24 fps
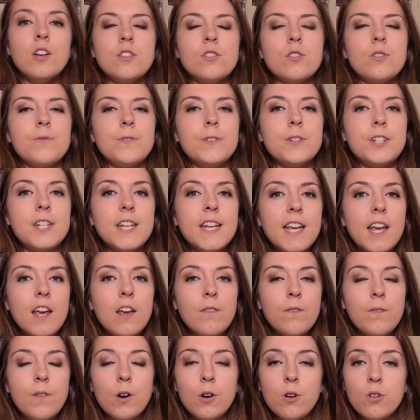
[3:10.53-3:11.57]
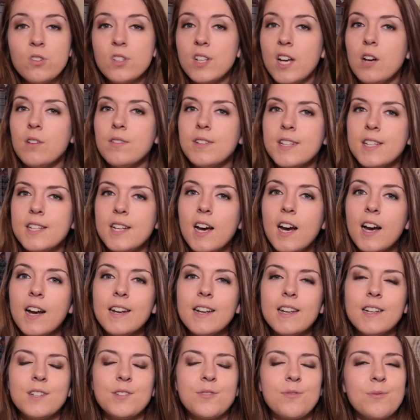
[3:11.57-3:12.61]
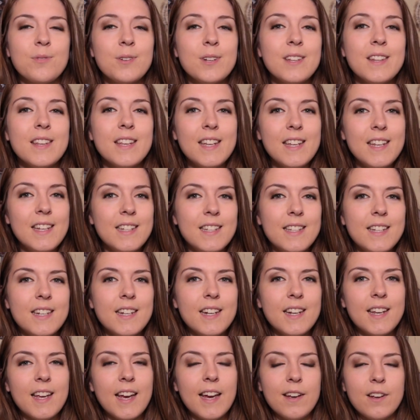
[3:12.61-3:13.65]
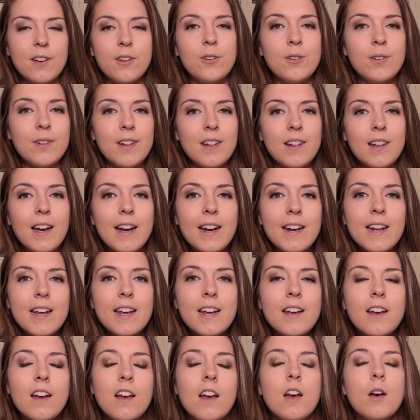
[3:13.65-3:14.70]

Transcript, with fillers: So if you're taking photos outside it's really easy to get good lighting